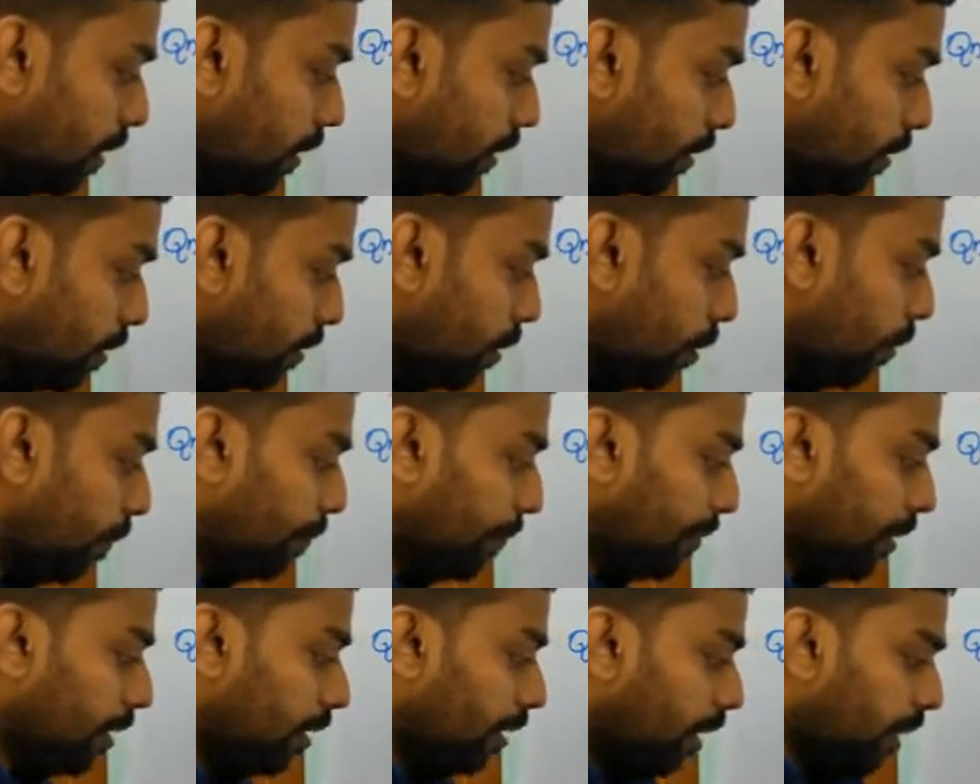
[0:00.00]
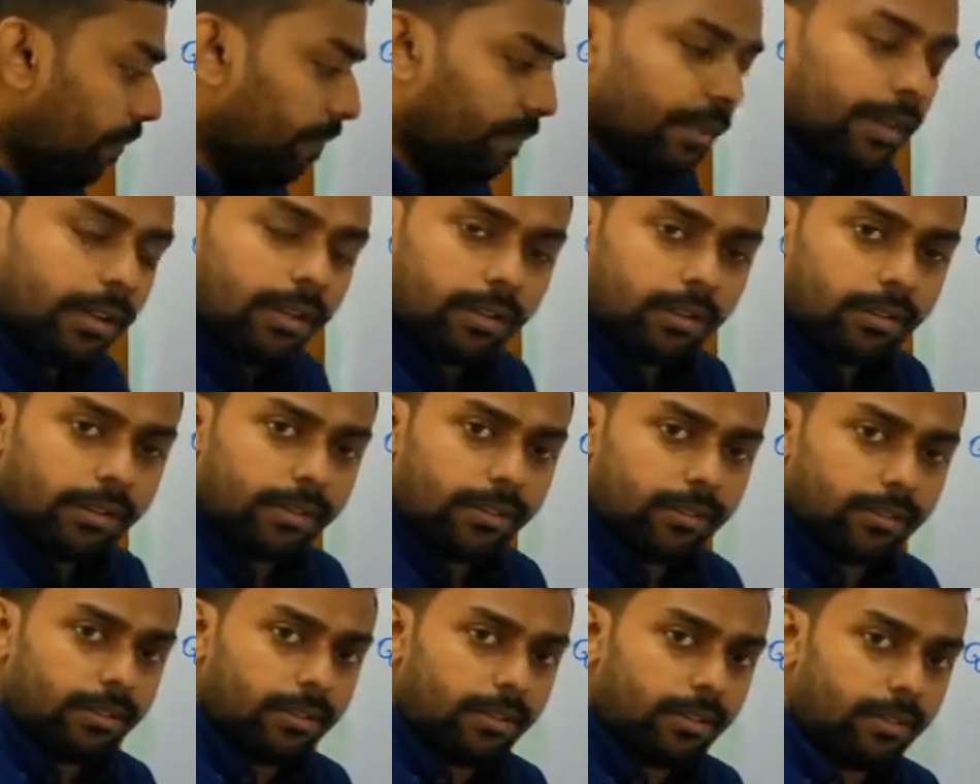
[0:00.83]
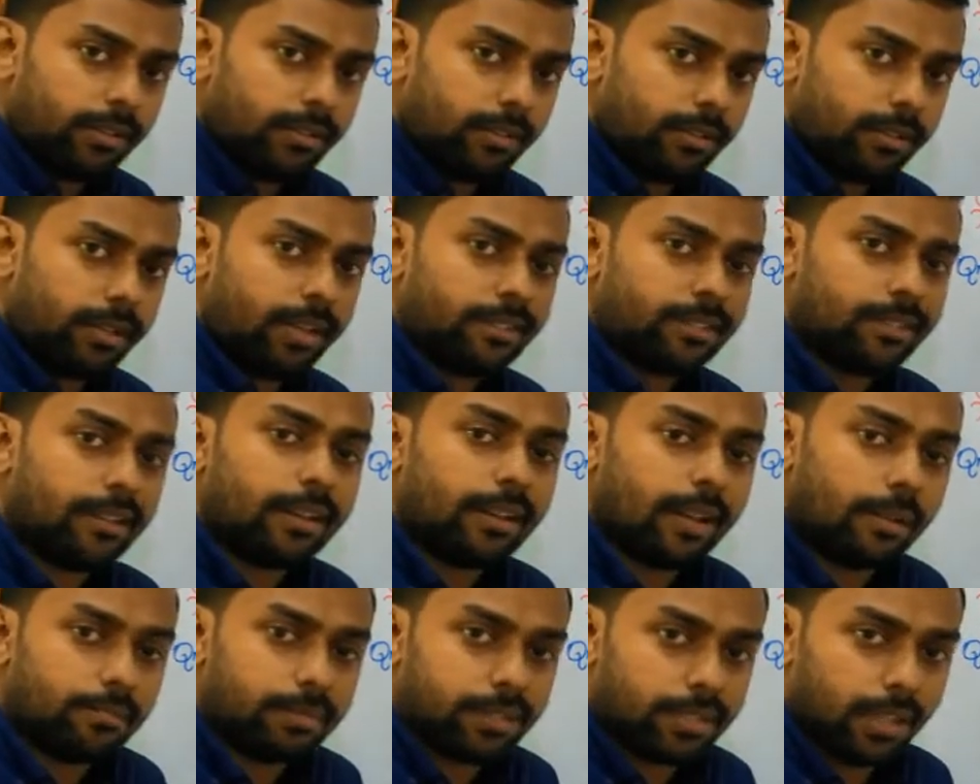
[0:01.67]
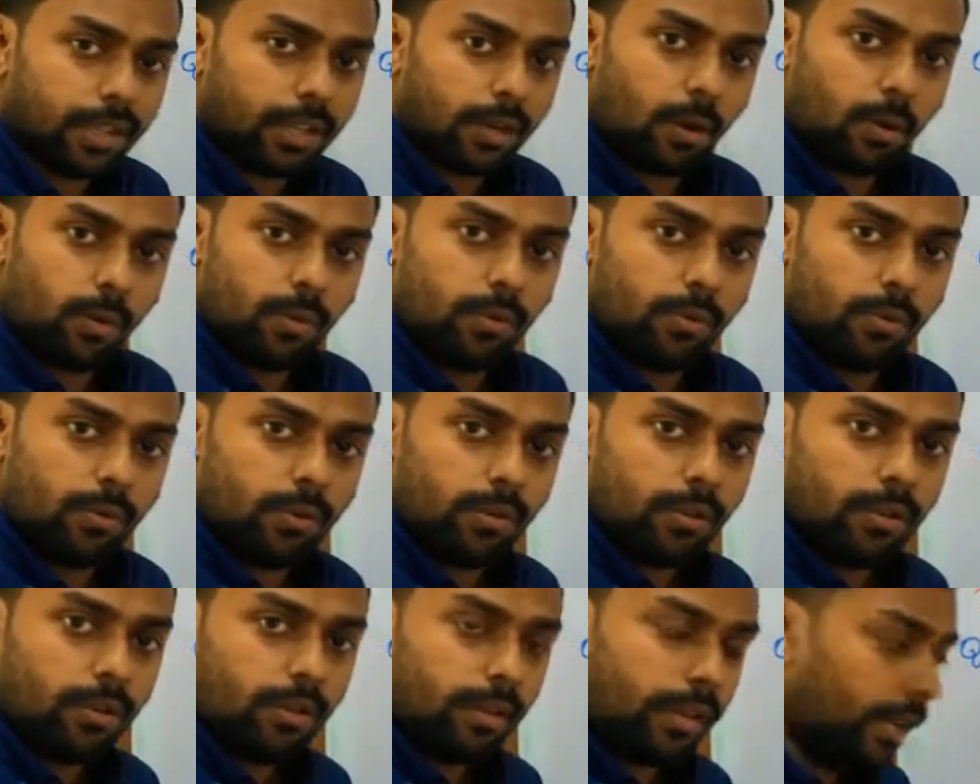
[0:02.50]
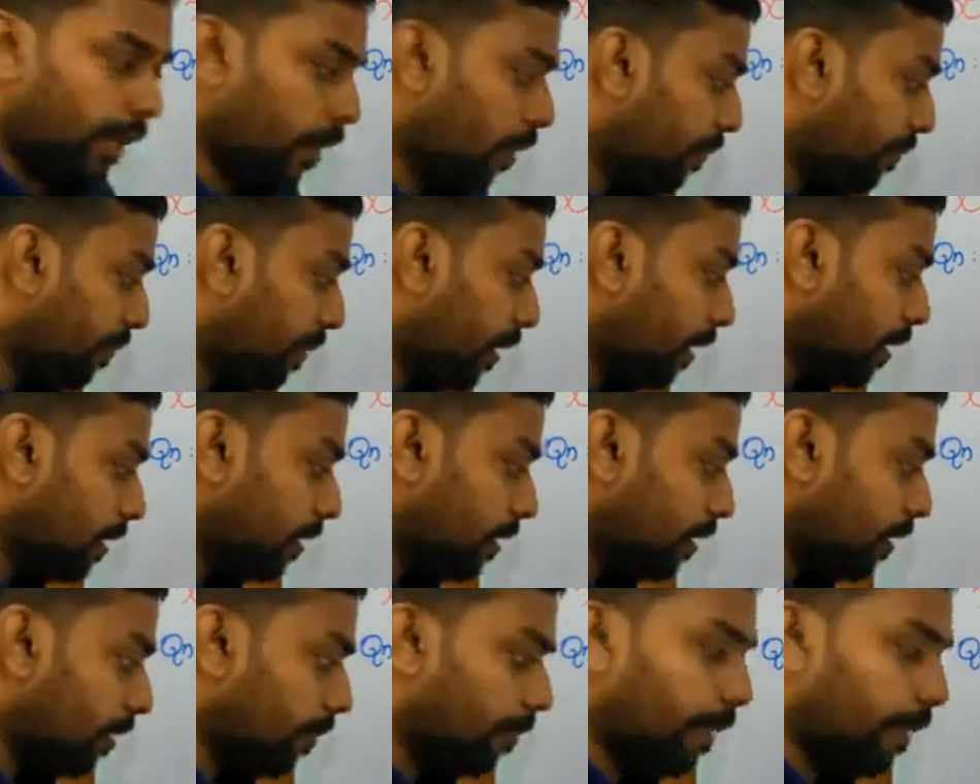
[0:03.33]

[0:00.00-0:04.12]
So if the doesn't come 0 in your first